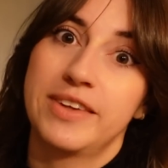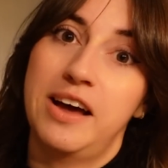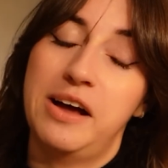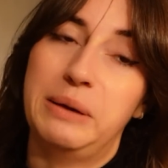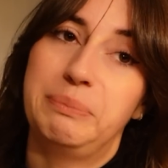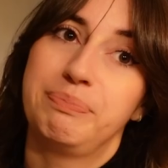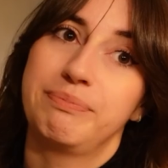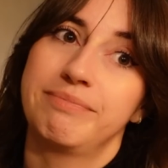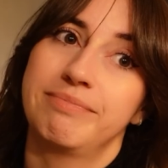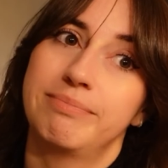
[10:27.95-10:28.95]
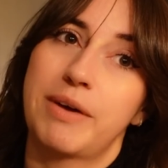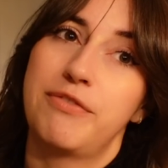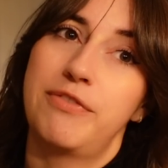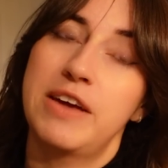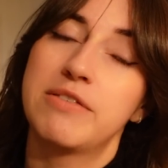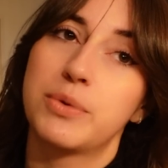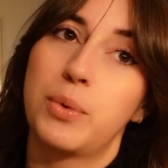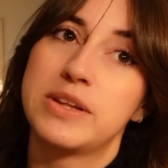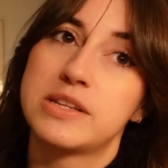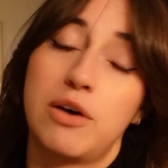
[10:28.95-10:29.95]
Um, my favorite
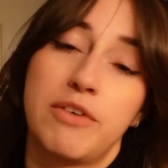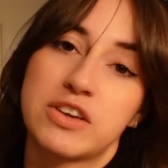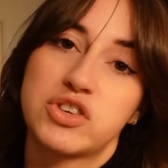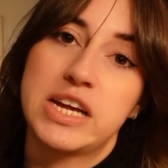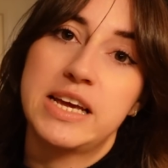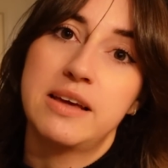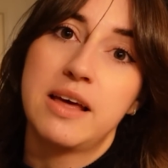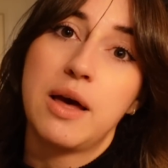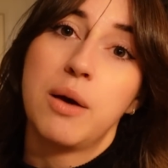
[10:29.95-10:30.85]
one is Love Actually.